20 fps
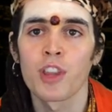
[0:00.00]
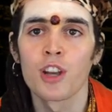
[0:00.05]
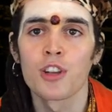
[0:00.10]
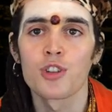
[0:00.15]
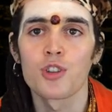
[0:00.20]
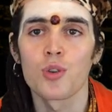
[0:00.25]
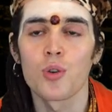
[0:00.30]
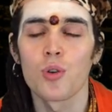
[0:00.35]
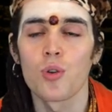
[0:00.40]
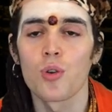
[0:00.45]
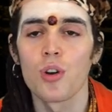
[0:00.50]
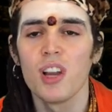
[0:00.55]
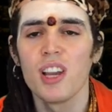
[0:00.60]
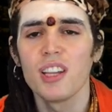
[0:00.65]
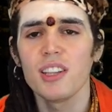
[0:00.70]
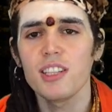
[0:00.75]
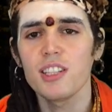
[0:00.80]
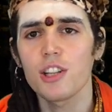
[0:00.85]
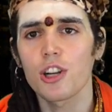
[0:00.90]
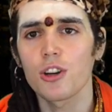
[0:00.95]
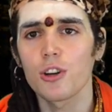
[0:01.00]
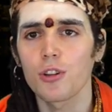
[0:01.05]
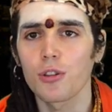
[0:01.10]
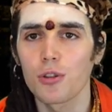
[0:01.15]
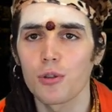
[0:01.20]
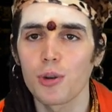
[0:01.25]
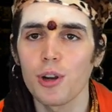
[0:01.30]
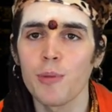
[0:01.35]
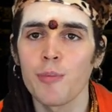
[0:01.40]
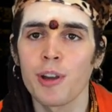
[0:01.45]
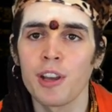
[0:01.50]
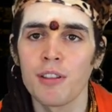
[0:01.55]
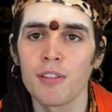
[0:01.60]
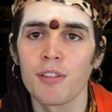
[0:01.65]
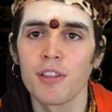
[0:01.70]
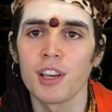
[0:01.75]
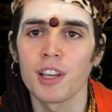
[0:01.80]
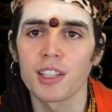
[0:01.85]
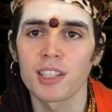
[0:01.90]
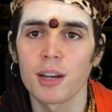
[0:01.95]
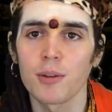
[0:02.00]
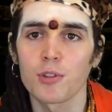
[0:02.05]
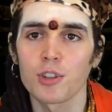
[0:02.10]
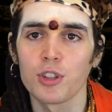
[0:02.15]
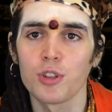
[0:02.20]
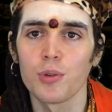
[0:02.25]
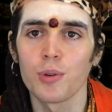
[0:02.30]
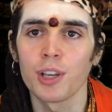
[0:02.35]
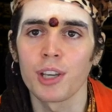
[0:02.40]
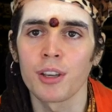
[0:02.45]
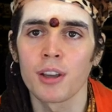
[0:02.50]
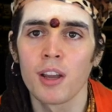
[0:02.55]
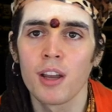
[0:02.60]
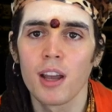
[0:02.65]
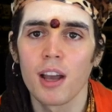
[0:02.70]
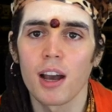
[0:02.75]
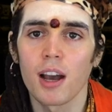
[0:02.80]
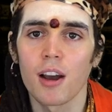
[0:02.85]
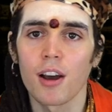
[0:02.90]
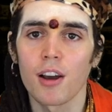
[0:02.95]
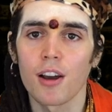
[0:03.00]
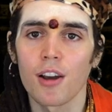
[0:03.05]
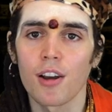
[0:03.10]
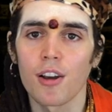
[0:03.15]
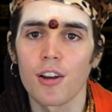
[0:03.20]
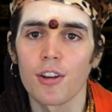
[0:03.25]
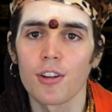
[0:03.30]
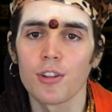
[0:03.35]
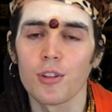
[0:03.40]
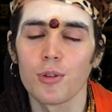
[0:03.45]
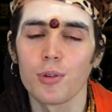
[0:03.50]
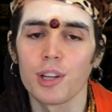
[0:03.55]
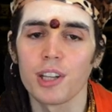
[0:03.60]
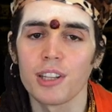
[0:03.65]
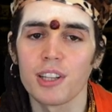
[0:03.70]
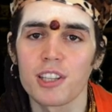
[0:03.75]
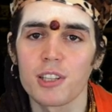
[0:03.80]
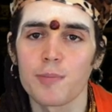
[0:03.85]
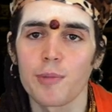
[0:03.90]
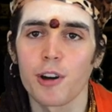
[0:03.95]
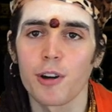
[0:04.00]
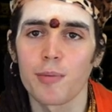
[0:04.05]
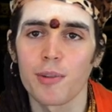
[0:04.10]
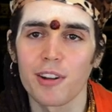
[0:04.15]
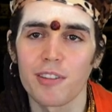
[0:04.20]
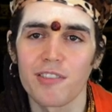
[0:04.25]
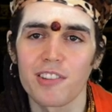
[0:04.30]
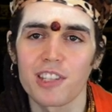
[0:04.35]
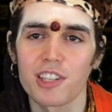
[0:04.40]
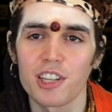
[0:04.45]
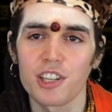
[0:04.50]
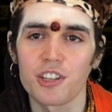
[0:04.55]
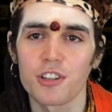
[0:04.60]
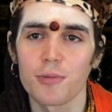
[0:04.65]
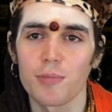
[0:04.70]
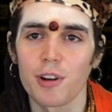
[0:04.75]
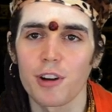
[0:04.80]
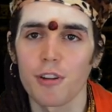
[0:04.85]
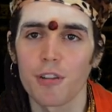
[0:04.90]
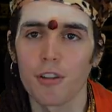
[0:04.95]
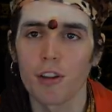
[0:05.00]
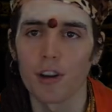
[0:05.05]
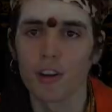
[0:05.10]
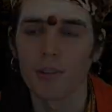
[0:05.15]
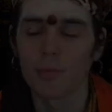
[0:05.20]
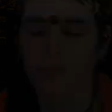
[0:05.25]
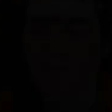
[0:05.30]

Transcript: So these are the three main things I was doing during this power manifestation marathon.